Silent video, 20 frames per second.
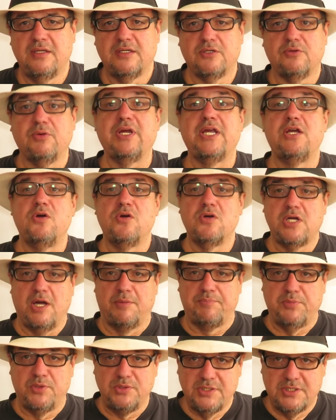gringo
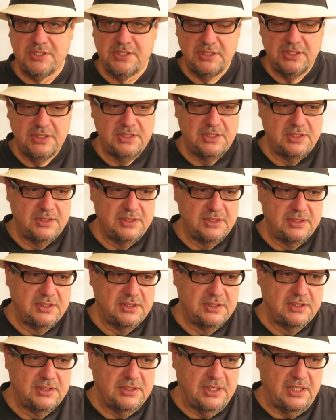couples,
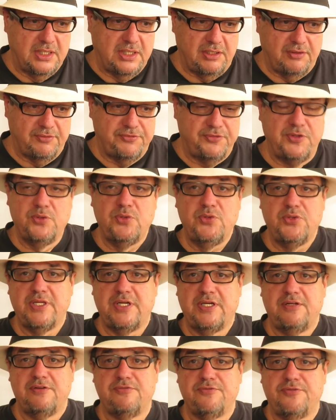a few
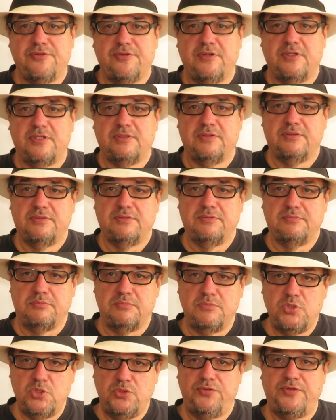that have
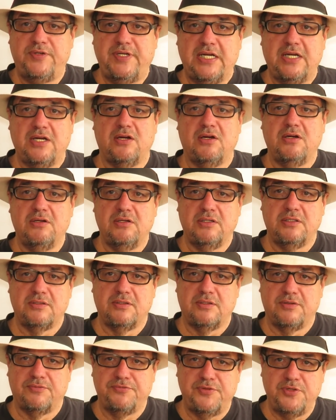moved here
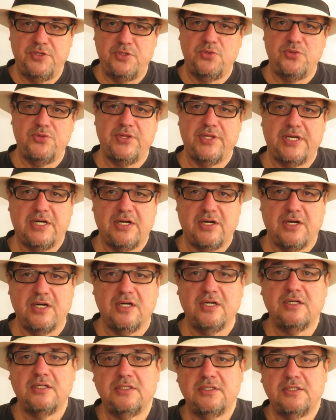and a few that
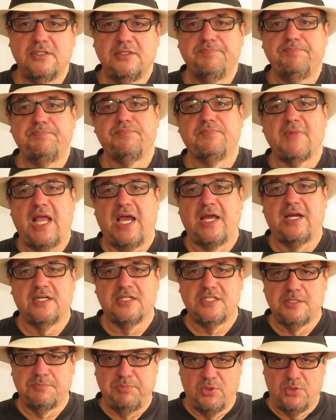are on
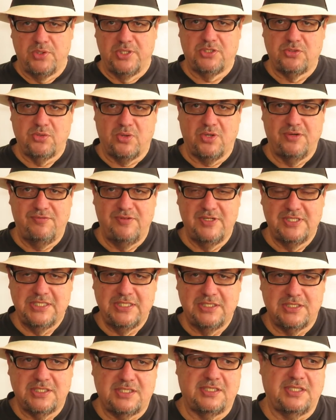exploratory
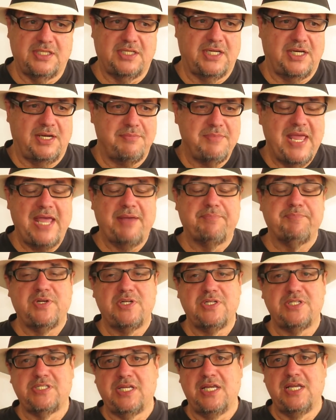visits, and I'm happy
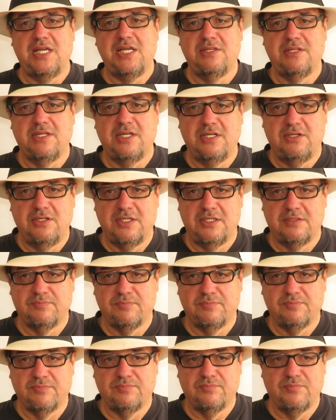to say that
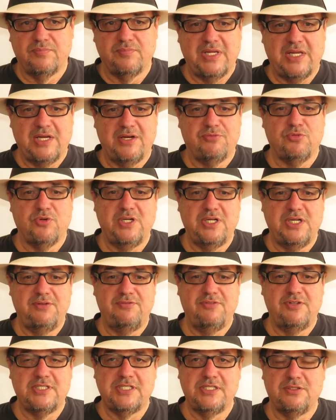every
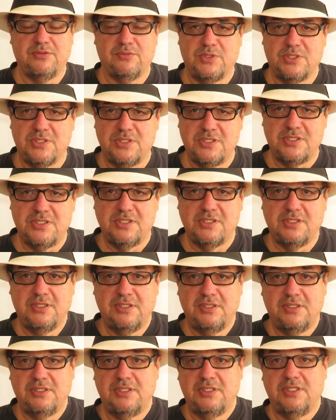visit was
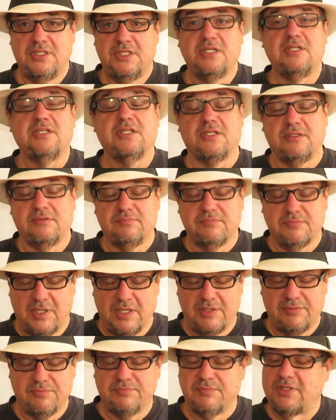a
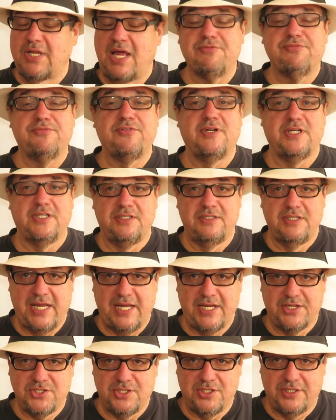lot of fun,
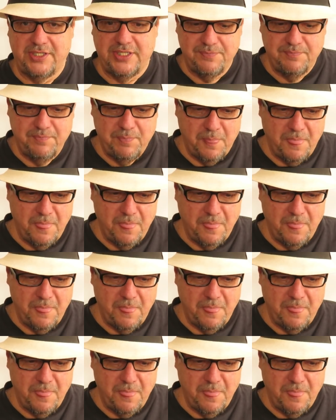actually.